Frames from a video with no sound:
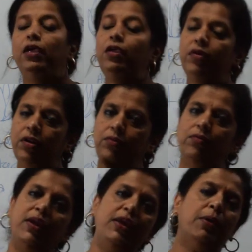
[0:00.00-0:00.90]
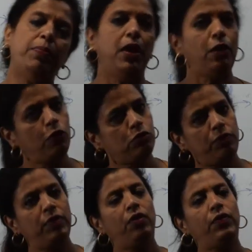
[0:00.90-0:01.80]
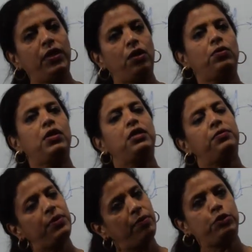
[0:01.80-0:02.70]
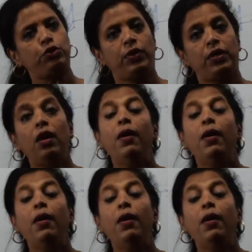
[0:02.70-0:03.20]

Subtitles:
Even 1 year plant also, 1 year organism, they will show it.